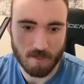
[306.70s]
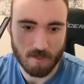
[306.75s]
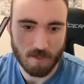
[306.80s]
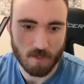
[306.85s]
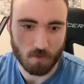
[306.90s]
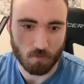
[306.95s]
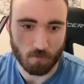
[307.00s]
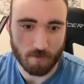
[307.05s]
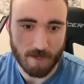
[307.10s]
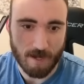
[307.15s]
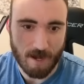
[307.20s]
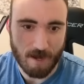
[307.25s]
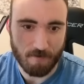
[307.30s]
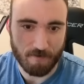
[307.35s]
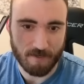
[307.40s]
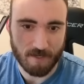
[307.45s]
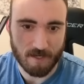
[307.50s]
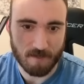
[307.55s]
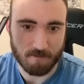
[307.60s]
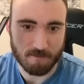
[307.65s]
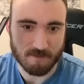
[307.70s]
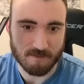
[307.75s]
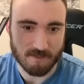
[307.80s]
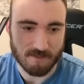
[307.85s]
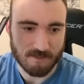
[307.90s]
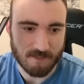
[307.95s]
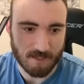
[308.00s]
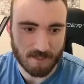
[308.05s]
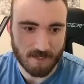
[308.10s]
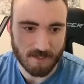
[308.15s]
Rehiring him is a
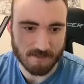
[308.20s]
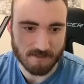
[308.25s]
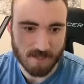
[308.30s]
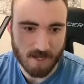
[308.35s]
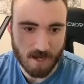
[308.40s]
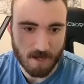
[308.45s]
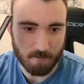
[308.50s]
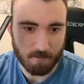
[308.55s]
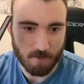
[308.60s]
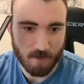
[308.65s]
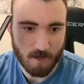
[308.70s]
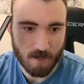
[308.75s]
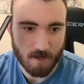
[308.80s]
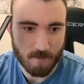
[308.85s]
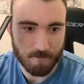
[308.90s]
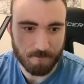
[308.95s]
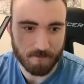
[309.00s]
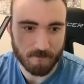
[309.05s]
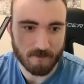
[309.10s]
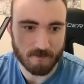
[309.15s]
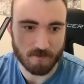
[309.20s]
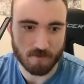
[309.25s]
ticking time bomb.